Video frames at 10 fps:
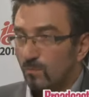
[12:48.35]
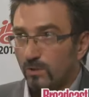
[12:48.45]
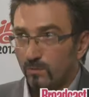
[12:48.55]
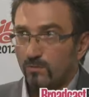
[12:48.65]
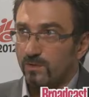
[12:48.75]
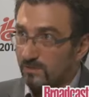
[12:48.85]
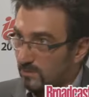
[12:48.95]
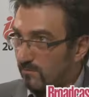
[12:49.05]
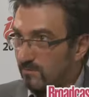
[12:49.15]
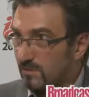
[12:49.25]
We will then
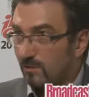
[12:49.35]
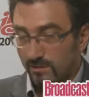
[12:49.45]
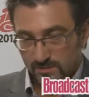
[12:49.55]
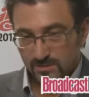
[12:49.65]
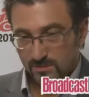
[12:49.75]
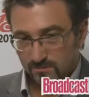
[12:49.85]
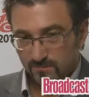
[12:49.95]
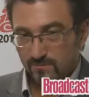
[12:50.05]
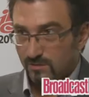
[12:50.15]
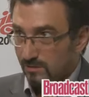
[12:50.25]
serve as a client instead
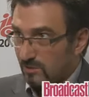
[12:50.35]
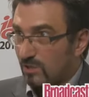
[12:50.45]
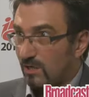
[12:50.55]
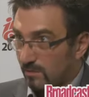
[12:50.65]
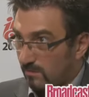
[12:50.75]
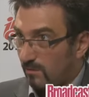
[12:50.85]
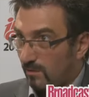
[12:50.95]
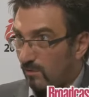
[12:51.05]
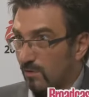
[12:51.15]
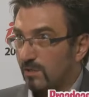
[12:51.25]
of trying to chug
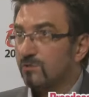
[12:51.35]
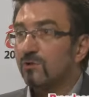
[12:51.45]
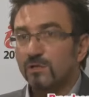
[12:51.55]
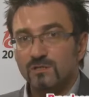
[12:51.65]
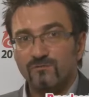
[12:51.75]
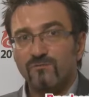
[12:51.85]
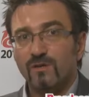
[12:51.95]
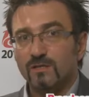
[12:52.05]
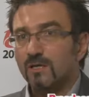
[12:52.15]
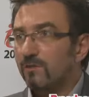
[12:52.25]
along and trying to
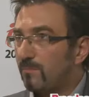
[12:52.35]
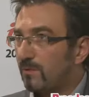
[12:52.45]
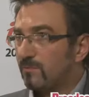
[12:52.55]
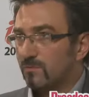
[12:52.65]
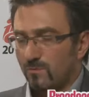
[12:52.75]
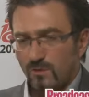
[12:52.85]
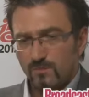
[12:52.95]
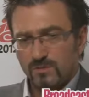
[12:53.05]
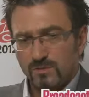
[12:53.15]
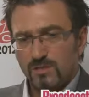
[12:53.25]
fit other people's
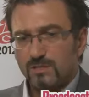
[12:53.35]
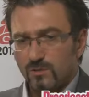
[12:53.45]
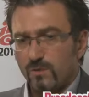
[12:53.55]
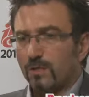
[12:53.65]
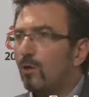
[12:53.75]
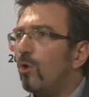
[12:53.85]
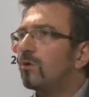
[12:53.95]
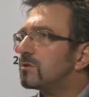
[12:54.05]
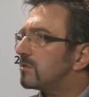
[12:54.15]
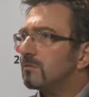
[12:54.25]
requirements into a
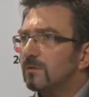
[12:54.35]
locked